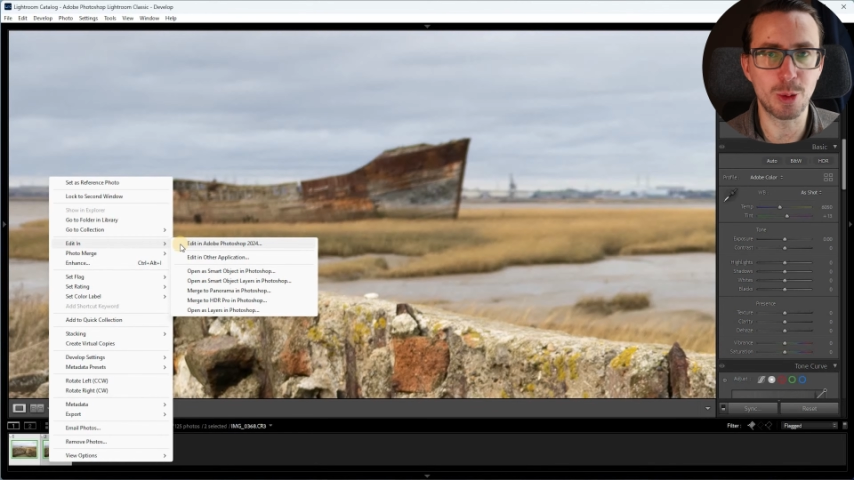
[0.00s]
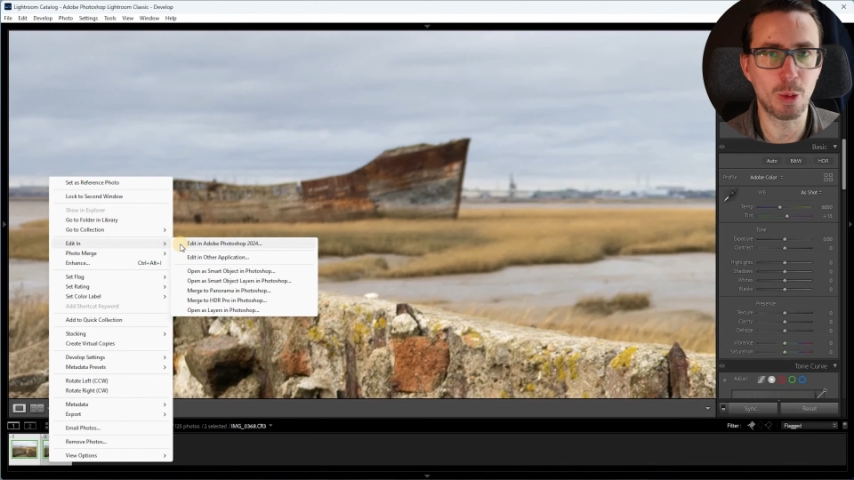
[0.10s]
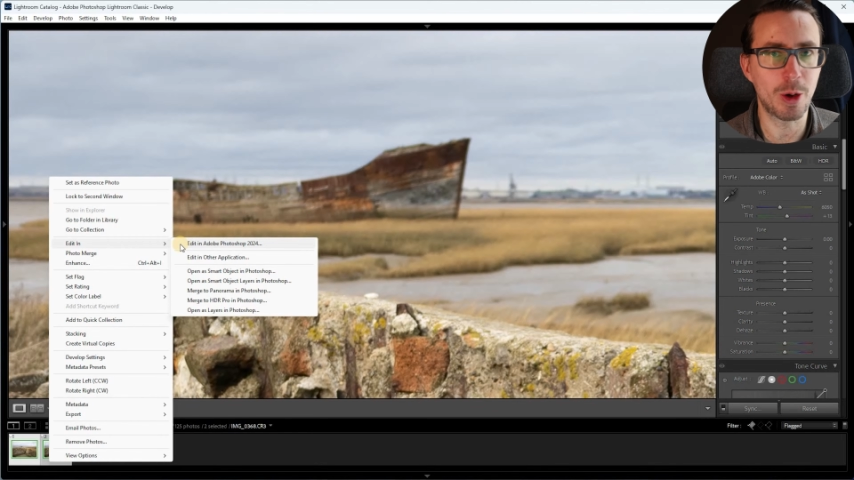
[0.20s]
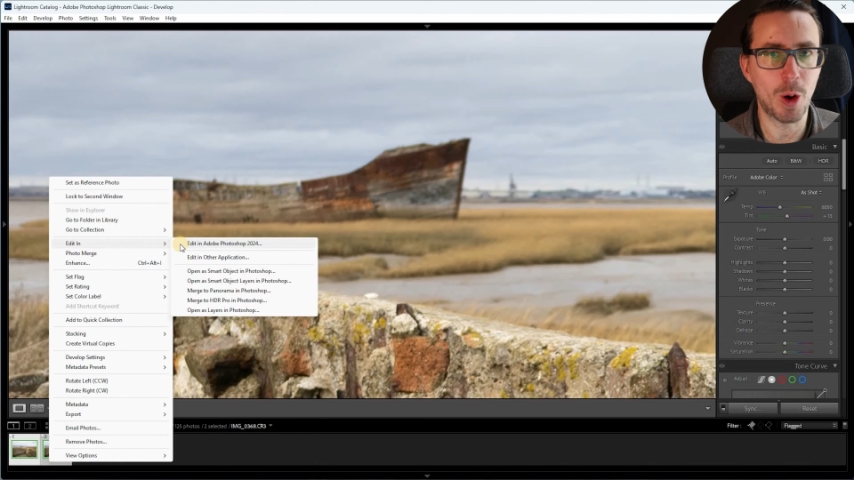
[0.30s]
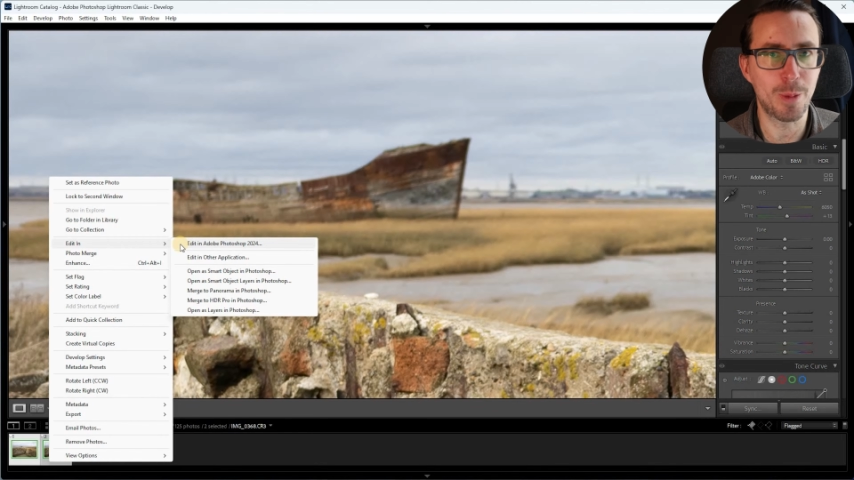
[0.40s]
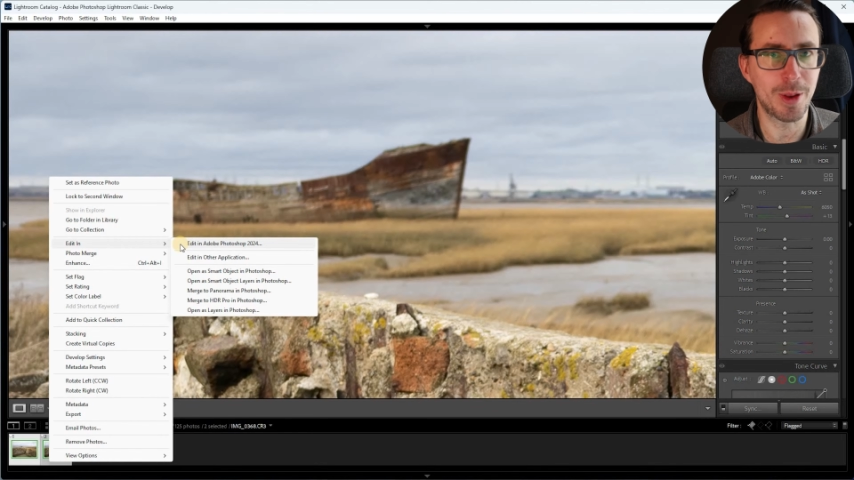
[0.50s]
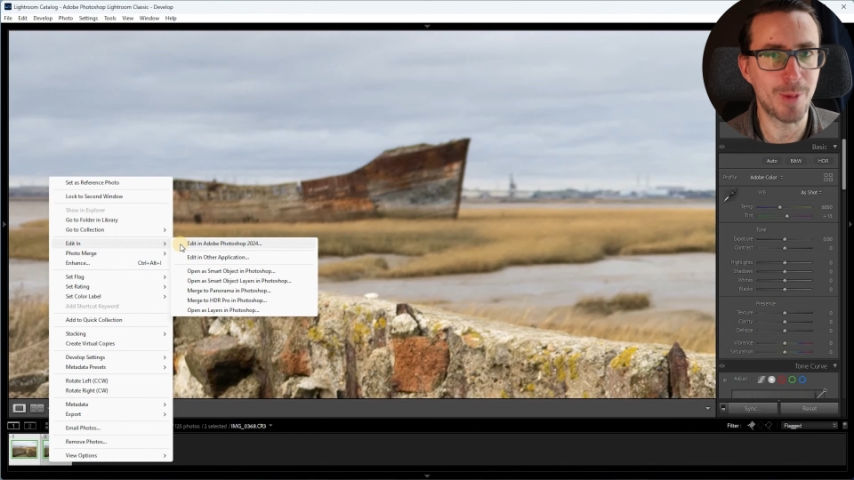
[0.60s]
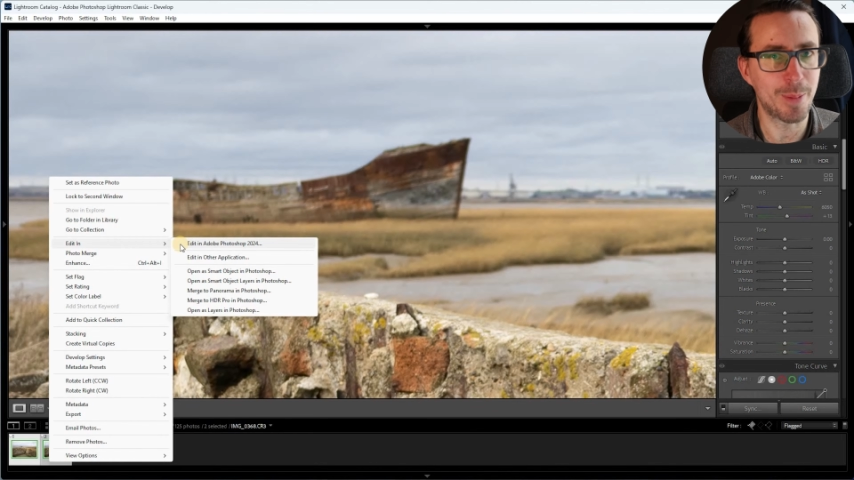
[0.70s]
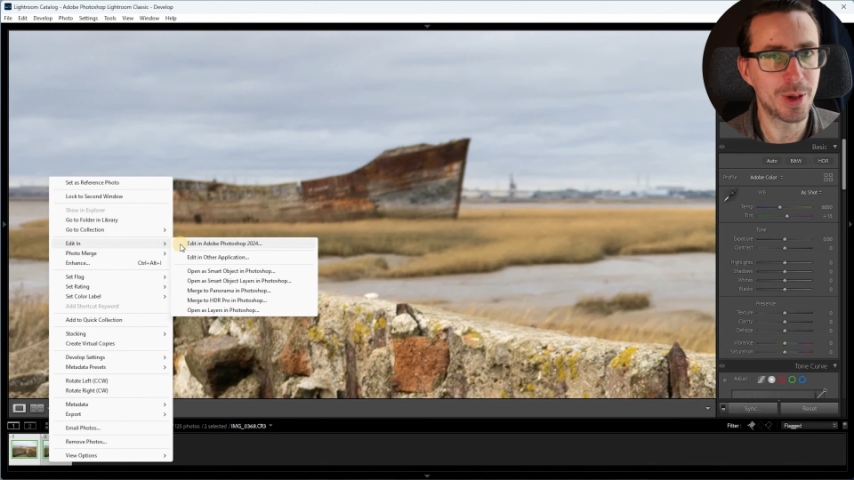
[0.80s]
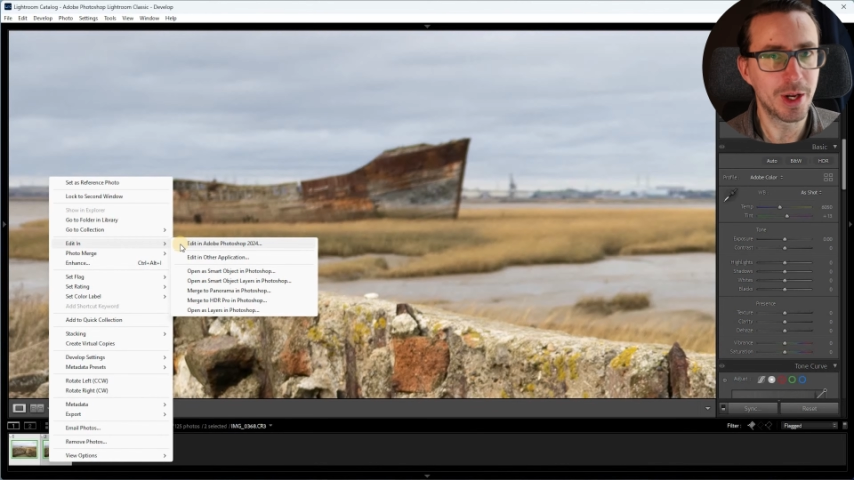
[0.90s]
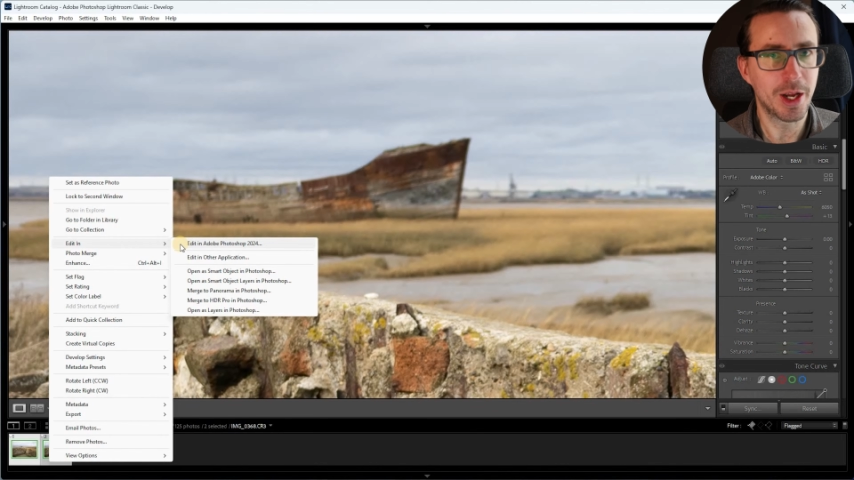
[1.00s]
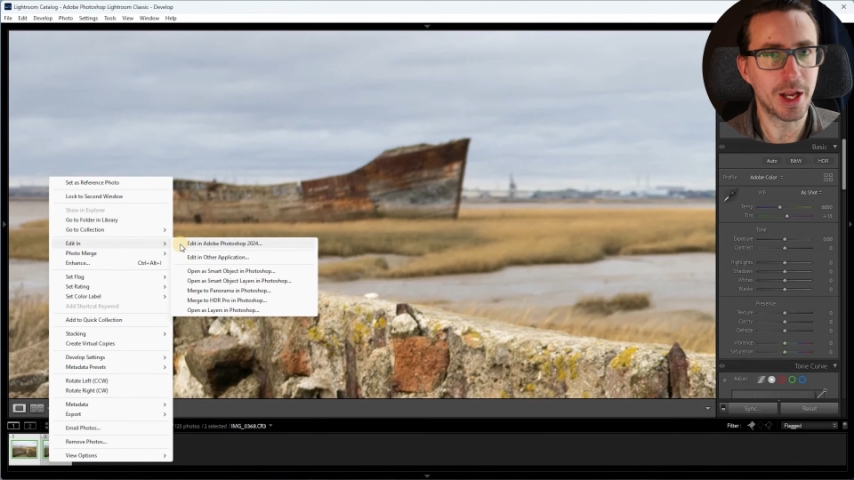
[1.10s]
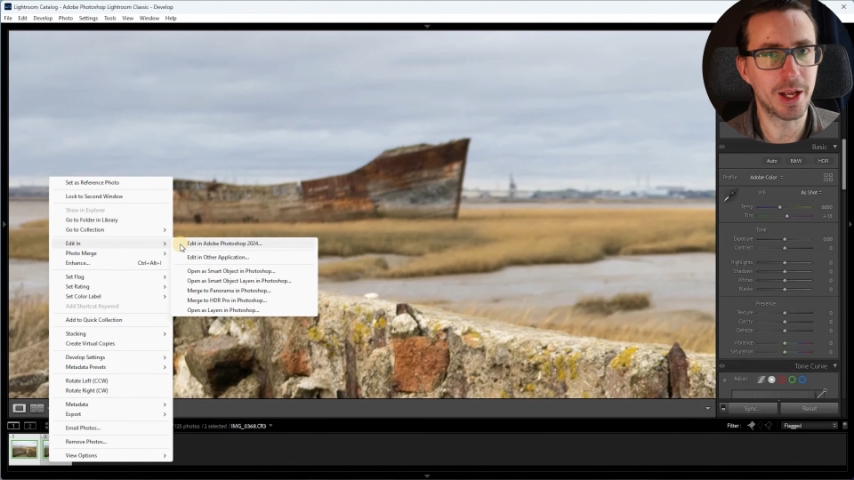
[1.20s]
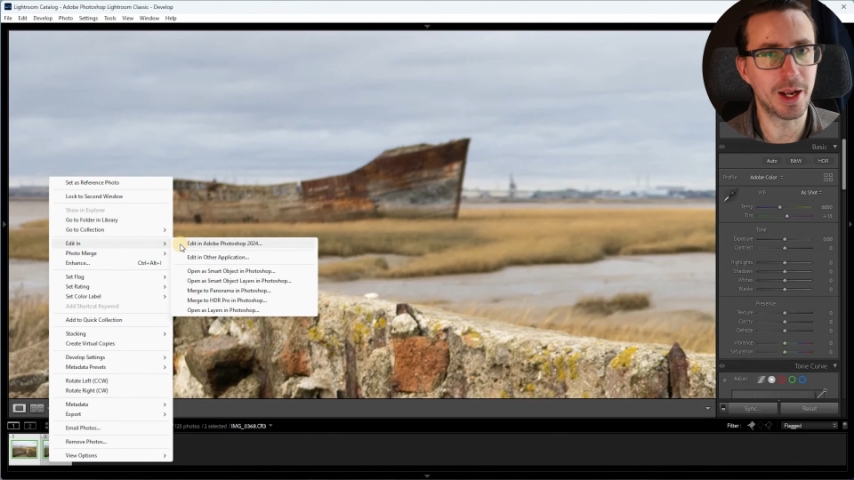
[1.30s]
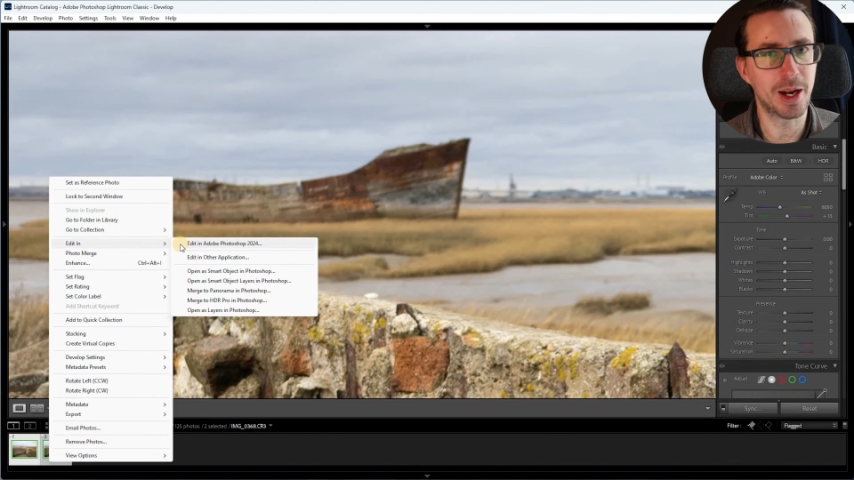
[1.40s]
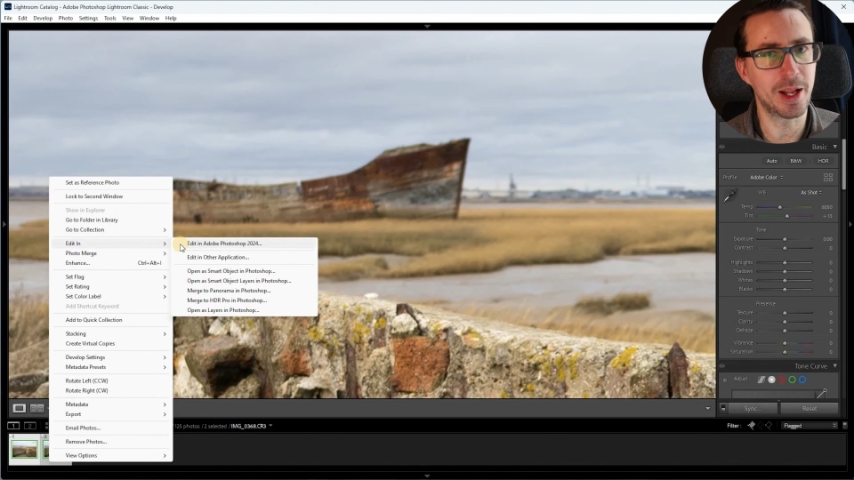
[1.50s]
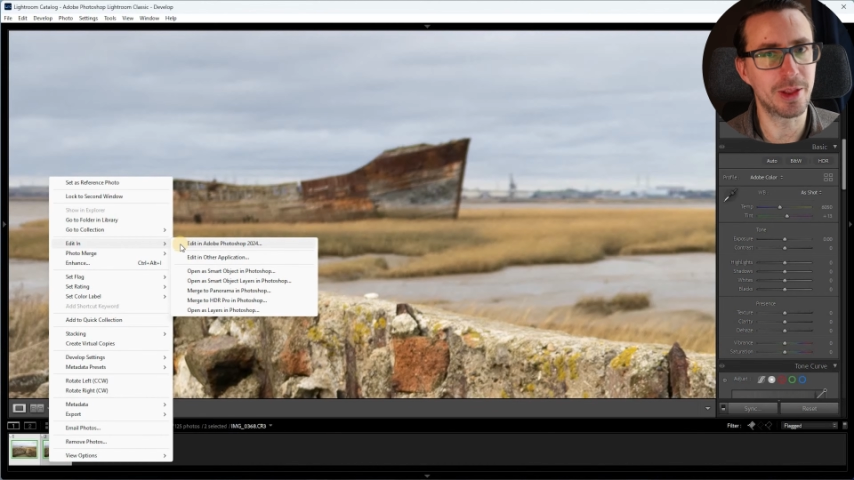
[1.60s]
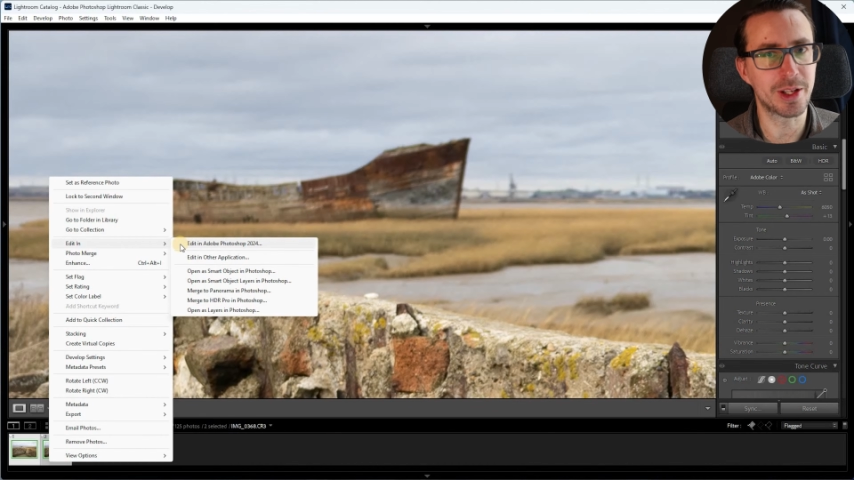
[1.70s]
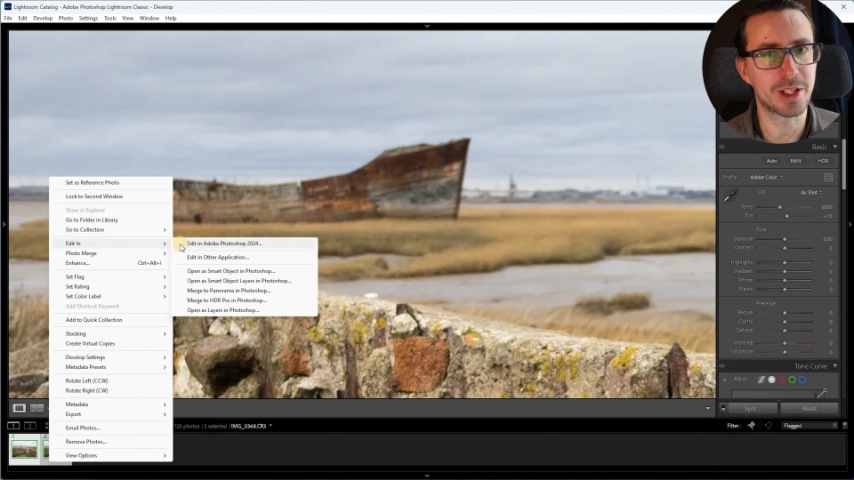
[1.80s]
We want to open them up in the